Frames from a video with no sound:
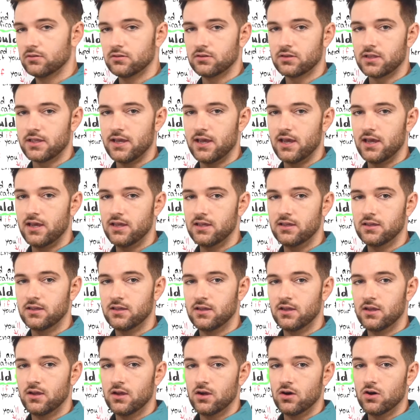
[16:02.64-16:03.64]
okay?
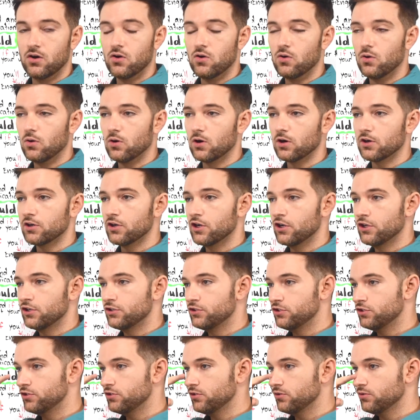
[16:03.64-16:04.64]
Or
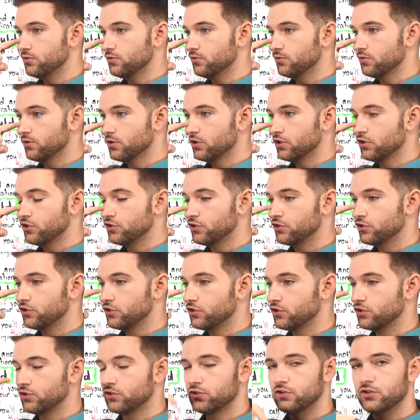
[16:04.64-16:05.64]
to,
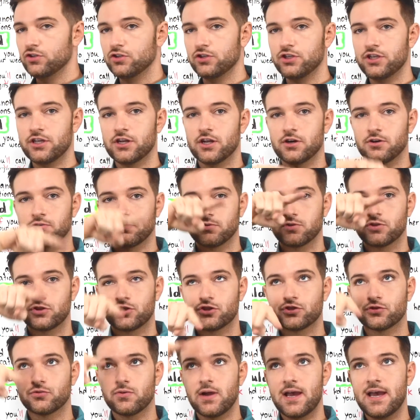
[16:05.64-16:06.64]

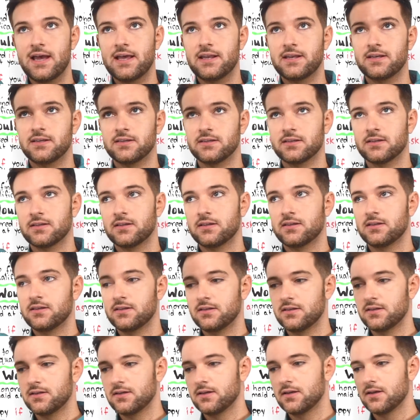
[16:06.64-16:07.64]
trend
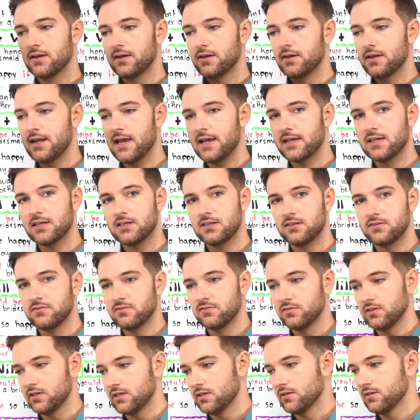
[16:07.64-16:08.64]

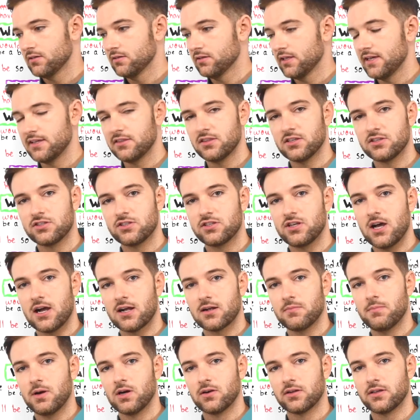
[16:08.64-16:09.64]
negatively, like the
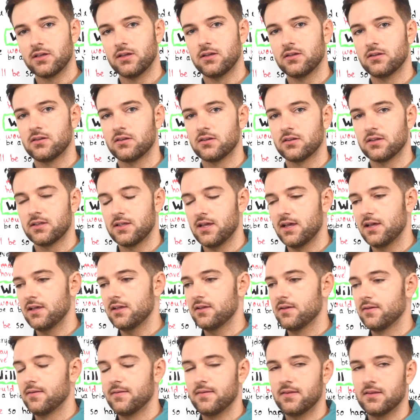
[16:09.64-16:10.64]
stock market,
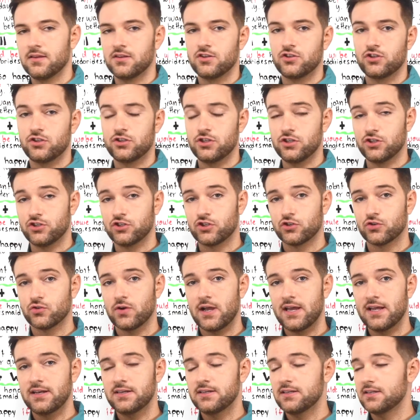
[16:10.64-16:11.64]
okay? To
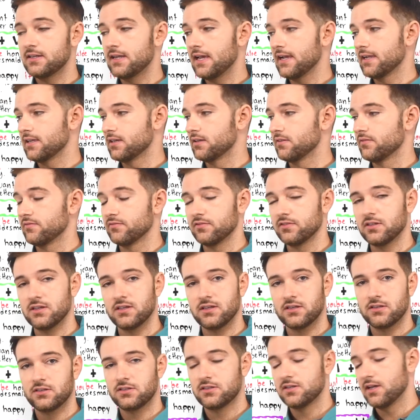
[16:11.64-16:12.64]
trend
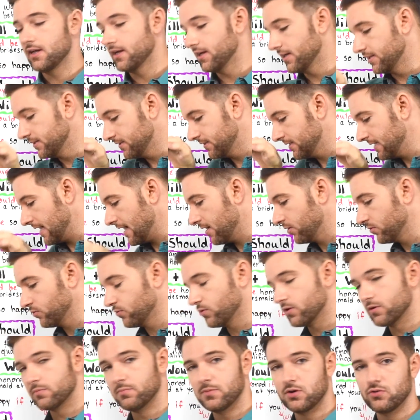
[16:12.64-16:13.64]
negatively, a
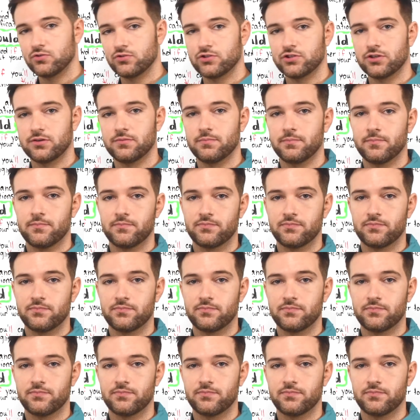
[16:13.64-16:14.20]
downward motion.